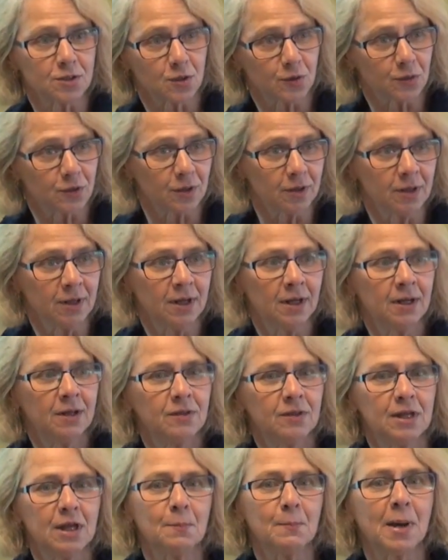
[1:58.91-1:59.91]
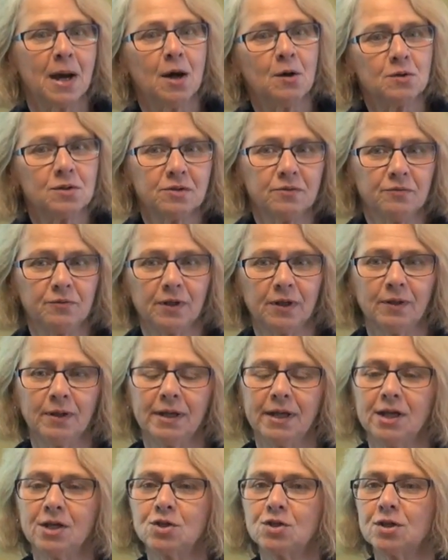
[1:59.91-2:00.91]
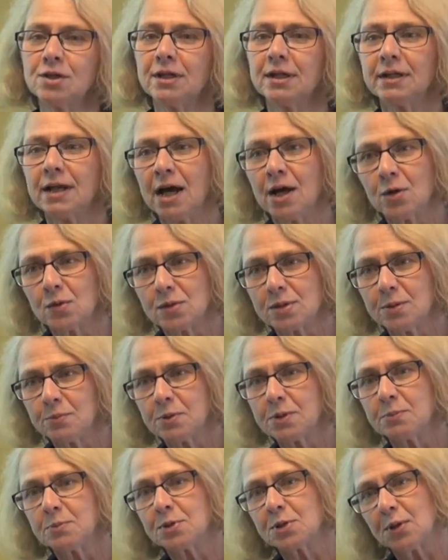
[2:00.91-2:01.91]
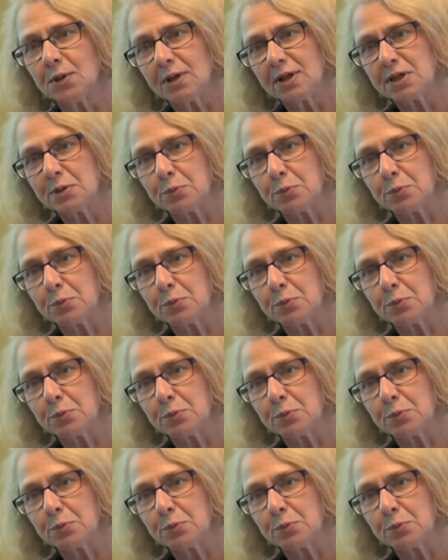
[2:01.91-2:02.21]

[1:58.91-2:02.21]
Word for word: So the, the amount of variation in how symptoms are